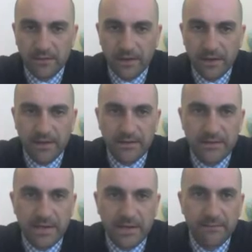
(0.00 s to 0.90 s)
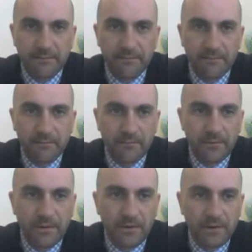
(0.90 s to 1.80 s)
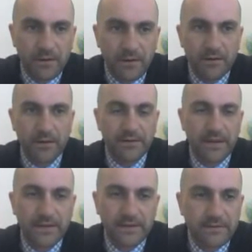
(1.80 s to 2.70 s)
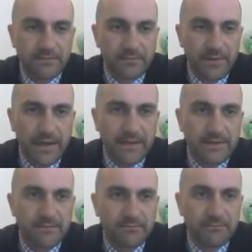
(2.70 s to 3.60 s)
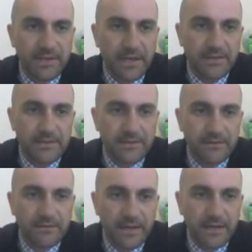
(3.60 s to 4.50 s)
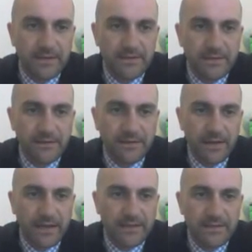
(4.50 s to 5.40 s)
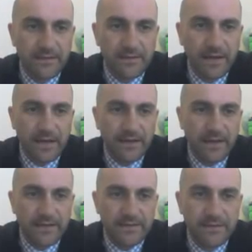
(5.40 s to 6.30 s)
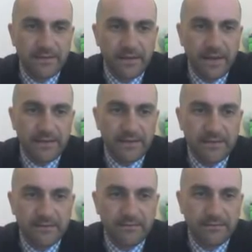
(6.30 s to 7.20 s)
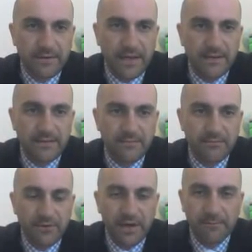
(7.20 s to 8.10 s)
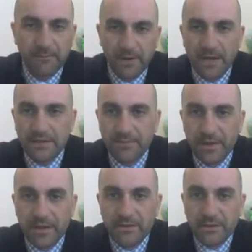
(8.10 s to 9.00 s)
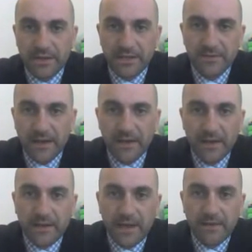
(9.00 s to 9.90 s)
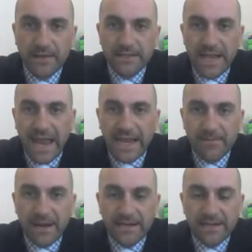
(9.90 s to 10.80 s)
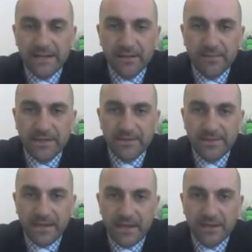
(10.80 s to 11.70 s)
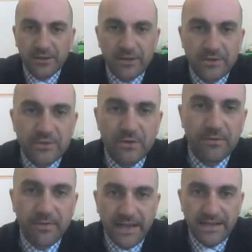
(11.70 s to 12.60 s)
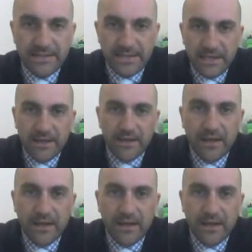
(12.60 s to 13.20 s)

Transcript: Okay, let's see. Oh, look, tails, heads, tails, tails, heads, tails, heads, heads. Great, awesome. So that's fun. Now let's animate it a little bit to make it kind of look sort of fancy.